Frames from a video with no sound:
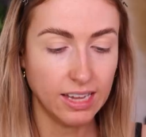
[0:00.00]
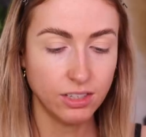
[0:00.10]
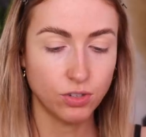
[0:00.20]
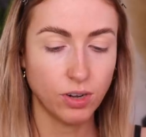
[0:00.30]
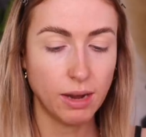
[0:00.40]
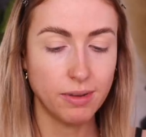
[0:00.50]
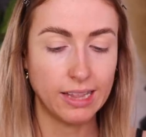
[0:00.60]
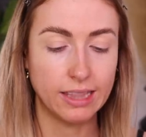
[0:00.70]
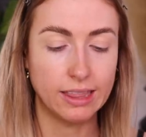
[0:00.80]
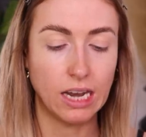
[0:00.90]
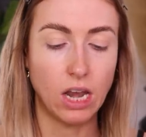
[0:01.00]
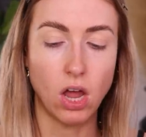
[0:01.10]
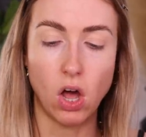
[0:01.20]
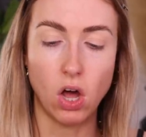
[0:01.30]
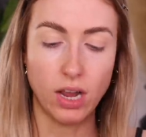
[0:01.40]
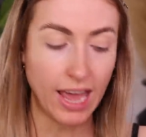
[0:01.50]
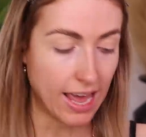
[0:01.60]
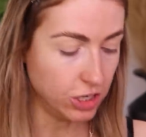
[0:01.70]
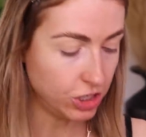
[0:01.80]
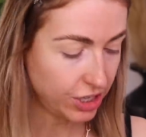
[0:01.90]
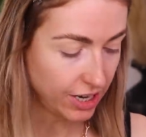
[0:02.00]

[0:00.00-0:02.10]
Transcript: Let's try with like the long edge